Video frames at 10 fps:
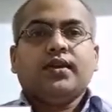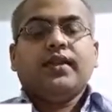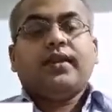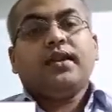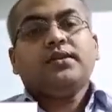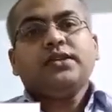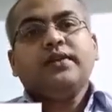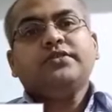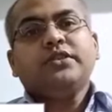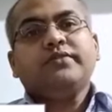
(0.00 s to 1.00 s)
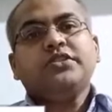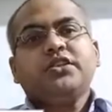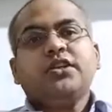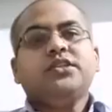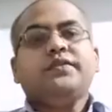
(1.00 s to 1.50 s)
There are some
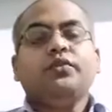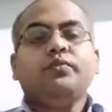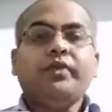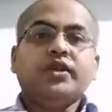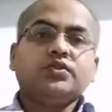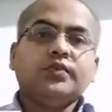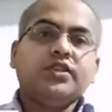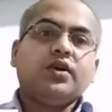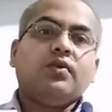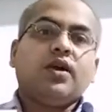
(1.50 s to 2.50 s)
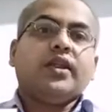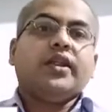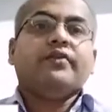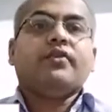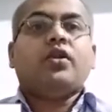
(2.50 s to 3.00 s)
substances, if you mix with the water,
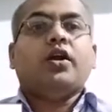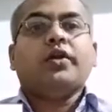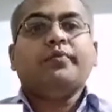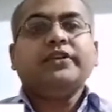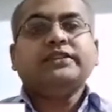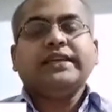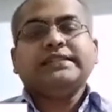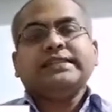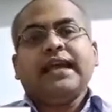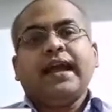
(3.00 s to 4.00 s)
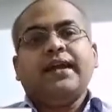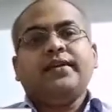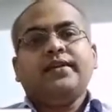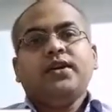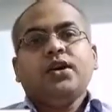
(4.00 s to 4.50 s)
it will not mix, like sand,